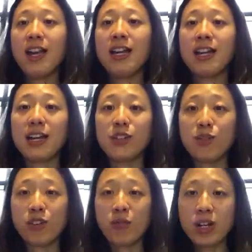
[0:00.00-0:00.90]
encounter
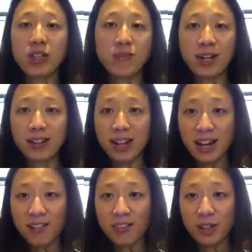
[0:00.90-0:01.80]
for the rest of my
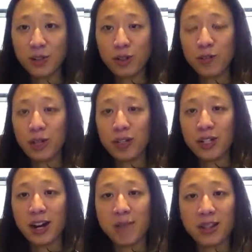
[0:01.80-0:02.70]
life, including my
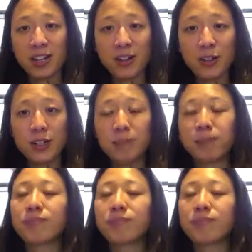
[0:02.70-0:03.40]
retirement years.